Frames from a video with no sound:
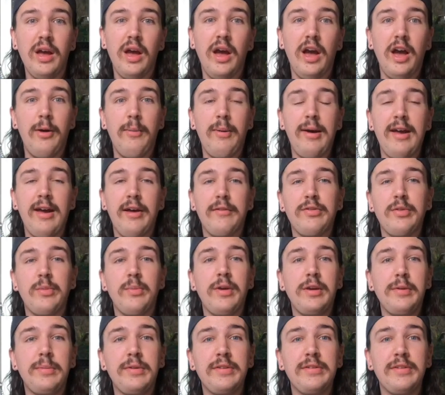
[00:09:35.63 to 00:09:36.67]
I have some
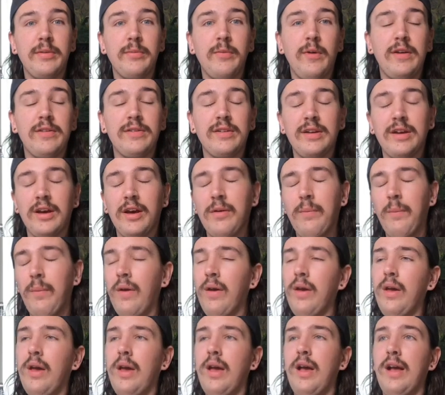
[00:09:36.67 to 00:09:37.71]
babies I'm raising up,
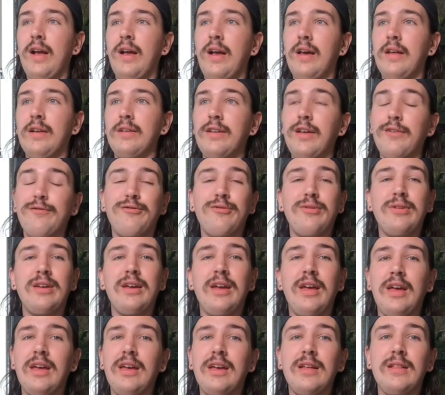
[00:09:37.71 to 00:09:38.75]
and
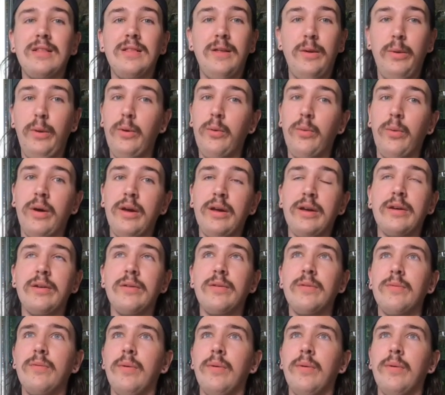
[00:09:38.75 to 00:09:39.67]
definitely a lily white.